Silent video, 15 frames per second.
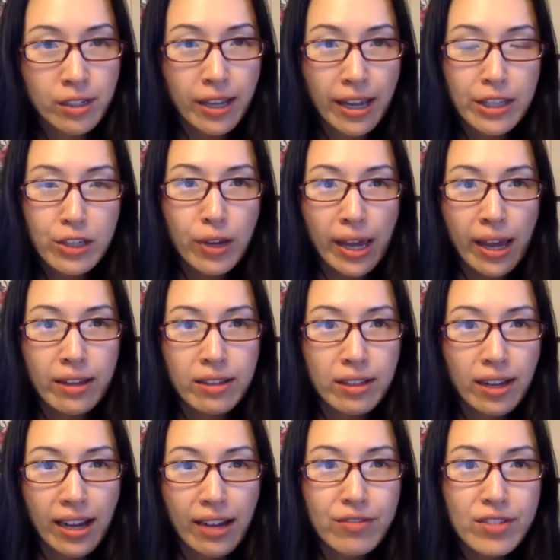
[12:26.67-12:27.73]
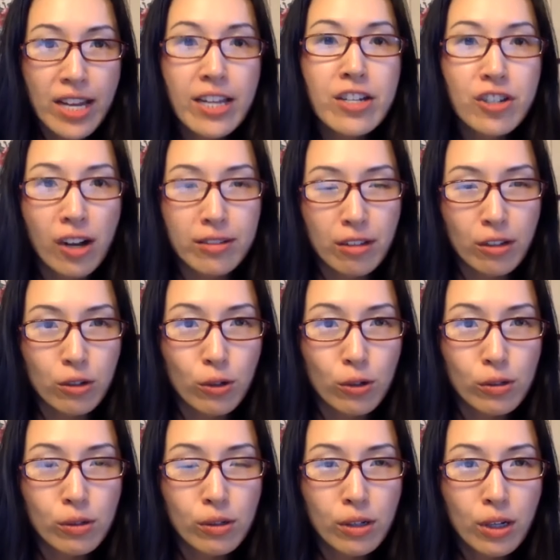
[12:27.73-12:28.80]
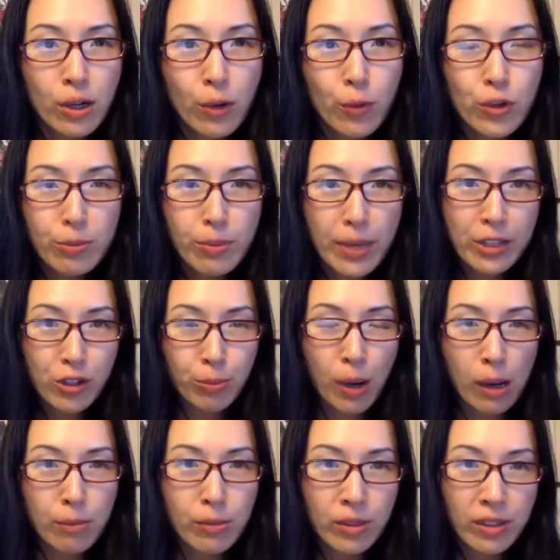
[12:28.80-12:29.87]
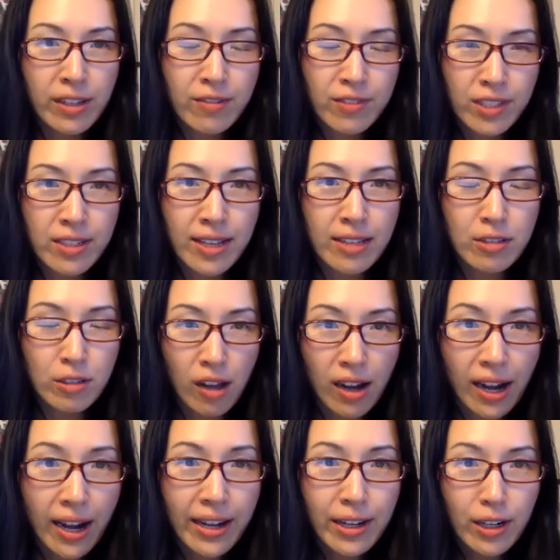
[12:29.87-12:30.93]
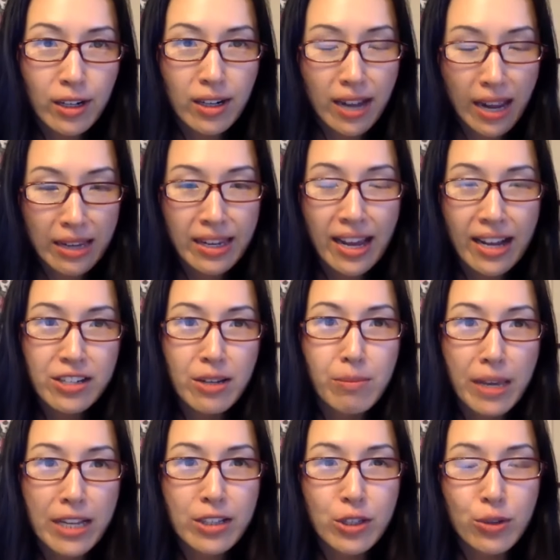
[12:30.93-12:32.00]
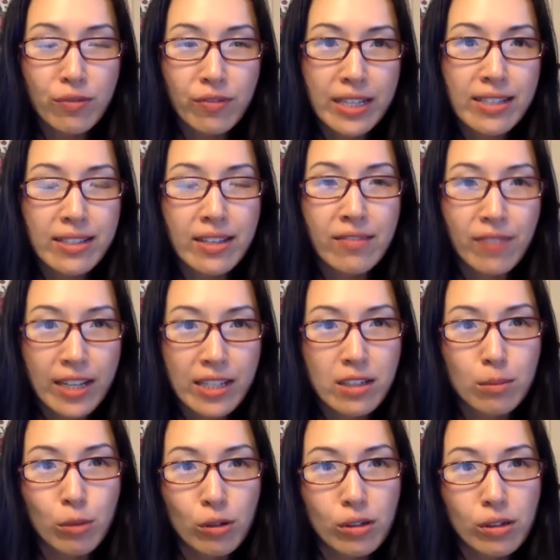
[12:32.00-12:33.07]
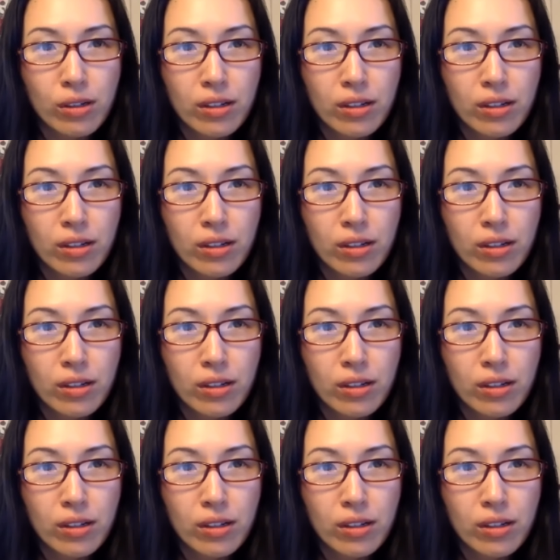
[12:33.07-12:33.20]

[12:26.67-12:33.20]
and you can have 10 shots on goal, which makes your probability of success a lot higher and actually makes you VC investable.